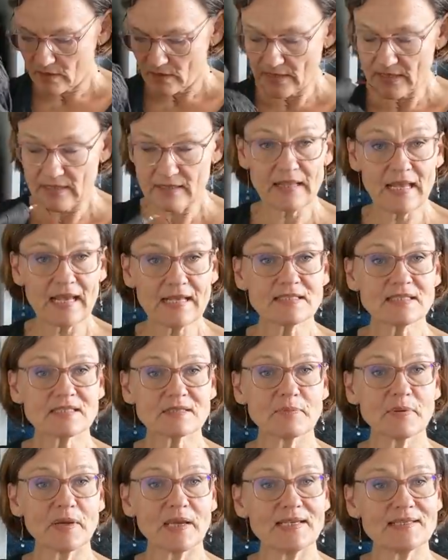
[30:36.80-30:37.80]
And
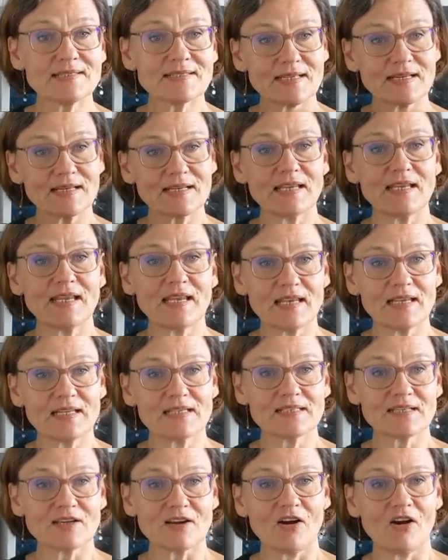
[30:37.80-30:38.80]
that's basically
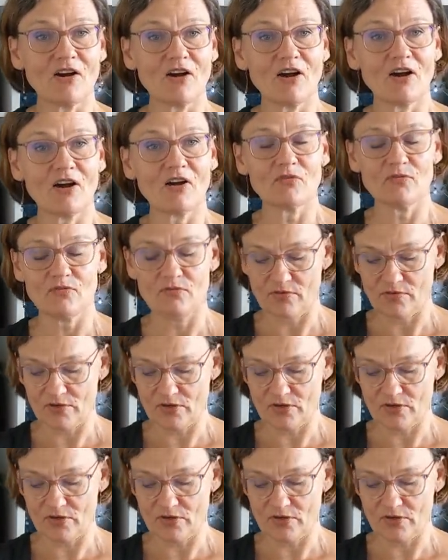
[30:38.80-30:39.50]
it of